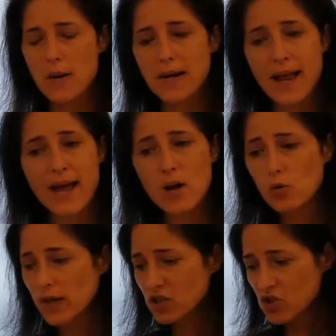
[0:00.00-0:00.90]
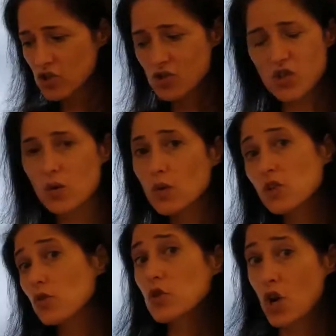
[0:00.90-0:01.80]
Now it's just you and
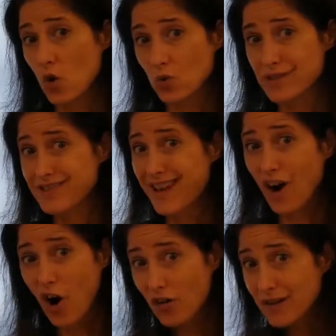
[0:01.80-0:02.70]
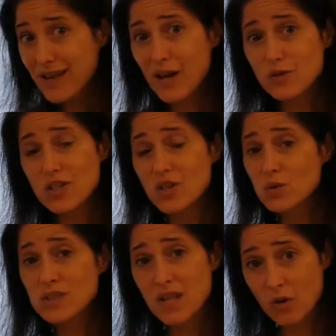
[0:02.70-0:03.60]
your notes. They are allowed to
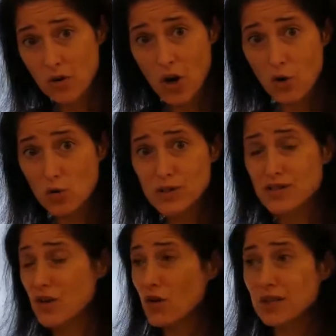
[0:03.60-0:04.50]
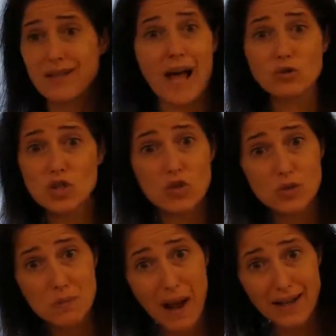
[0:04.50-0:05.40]
use their notes. They're allowed to
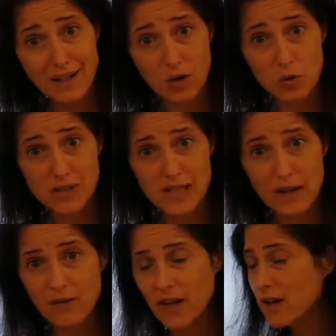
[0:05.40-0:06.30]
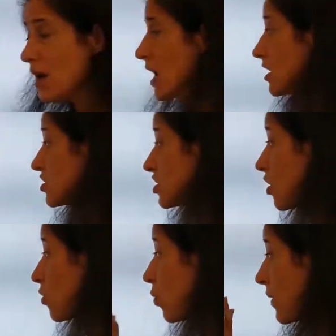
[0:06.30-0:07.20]
use my notes even.
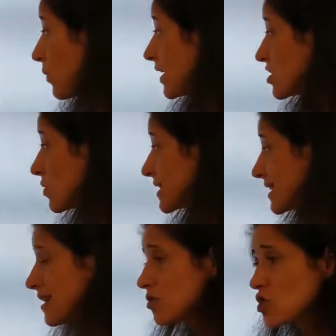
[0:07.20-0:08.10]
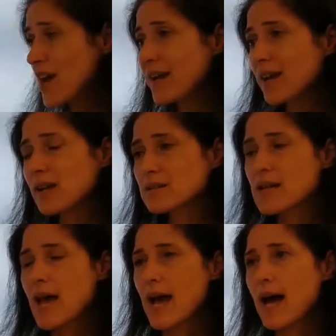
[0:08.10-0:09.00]
So when we do a skill check, it's
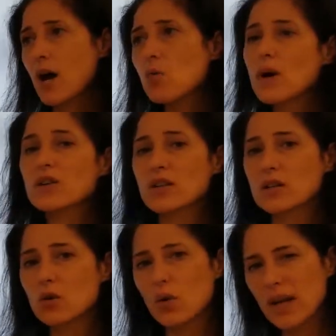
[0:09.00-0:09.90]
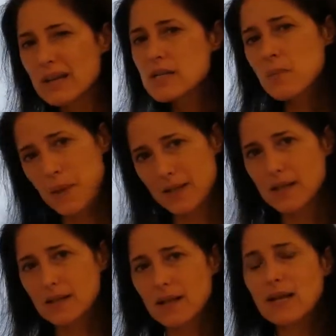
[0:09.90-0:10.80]
how well can you
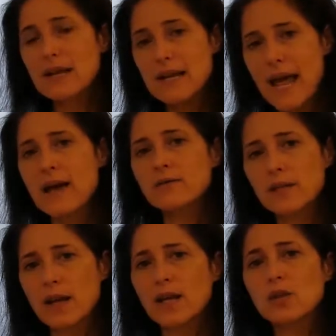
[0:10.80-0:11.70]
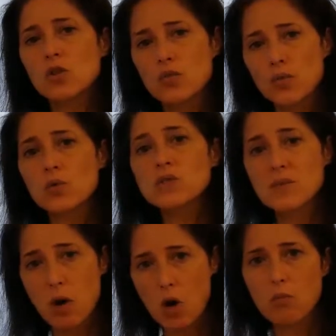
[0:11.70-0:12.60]
independently navigate through
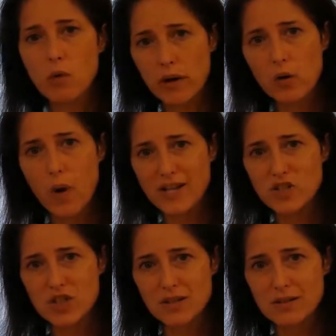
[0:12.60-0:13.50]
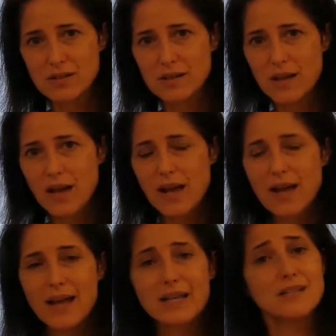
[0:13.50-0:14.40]
some homework questions.
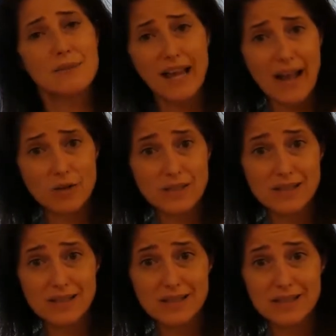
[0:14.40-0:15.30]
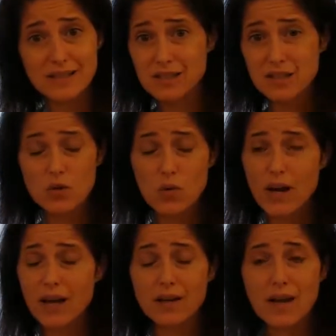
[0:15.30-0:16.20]
It counts as an assisted
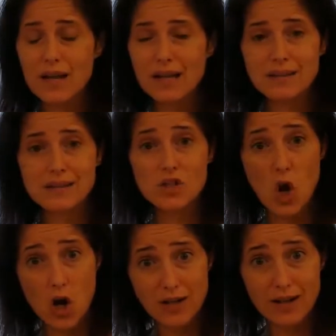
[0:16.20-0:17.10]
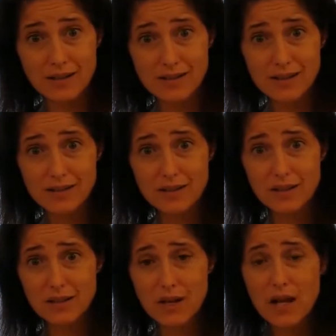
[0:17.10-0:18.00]
grade. It's not
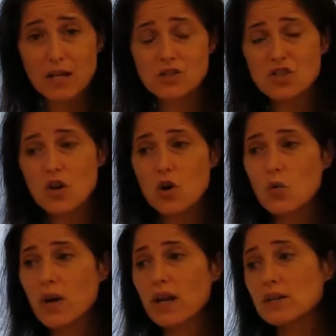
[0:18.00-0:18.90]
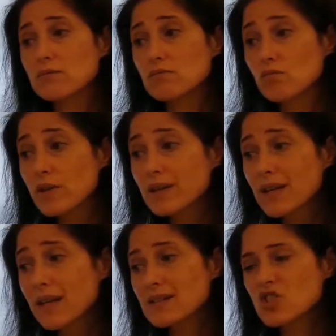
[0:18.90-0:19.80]
unassisted. So it
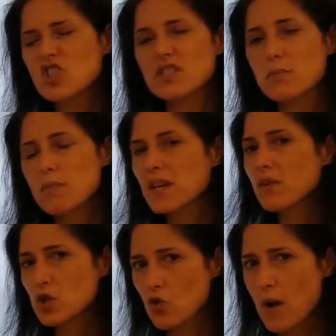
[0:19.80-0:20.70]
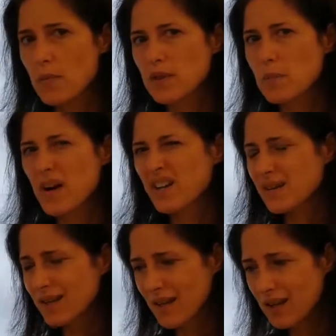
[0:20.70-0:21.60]
really is just a bit of a drop in the bucket,
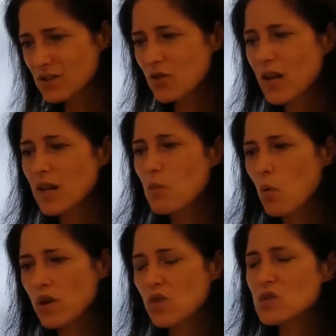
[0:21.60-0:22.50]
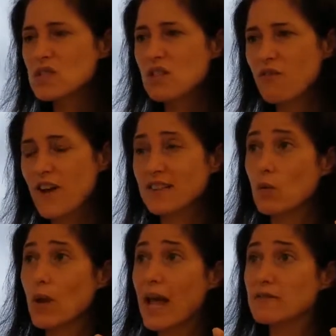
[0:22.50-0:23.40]
and the kids are getting more used to the fact that
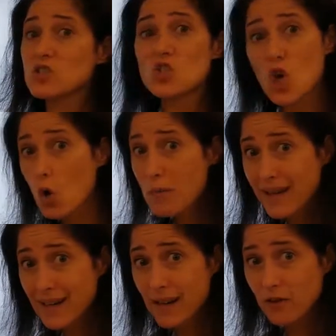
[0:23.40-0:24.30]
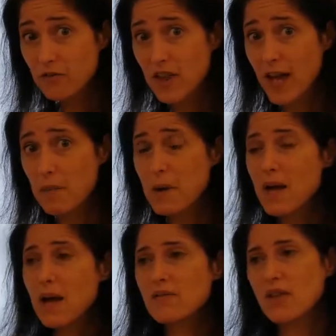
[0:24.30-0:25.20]
we have so many of them
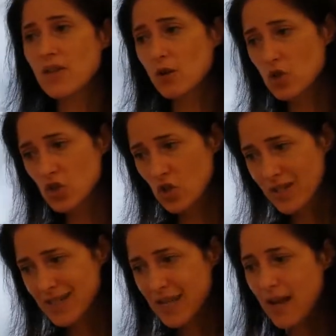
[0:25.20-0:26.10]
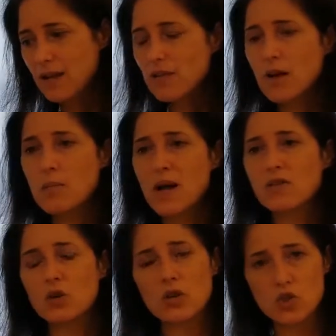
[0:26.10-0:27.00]
that they're just going to take them and
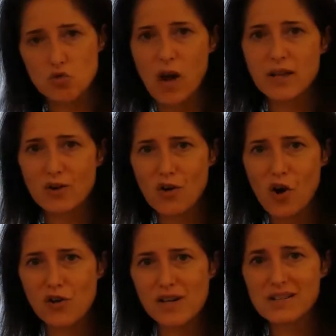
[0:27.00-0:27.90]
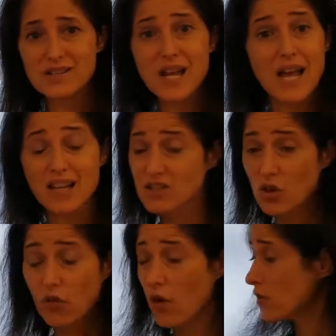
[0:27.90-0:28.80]
they're going to try their hardest. And so
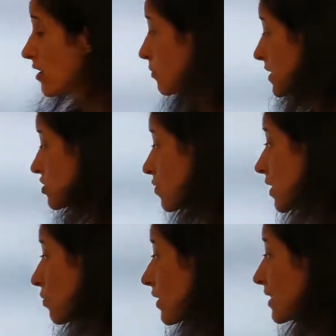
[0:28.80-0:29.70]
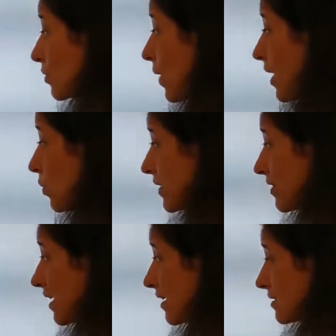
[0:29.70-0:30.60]
far they've been doing really well with
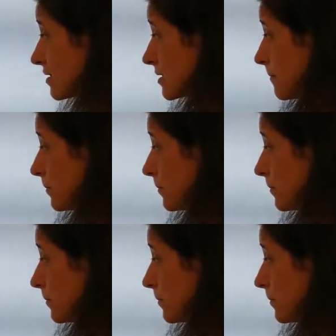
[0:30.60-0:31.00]
these.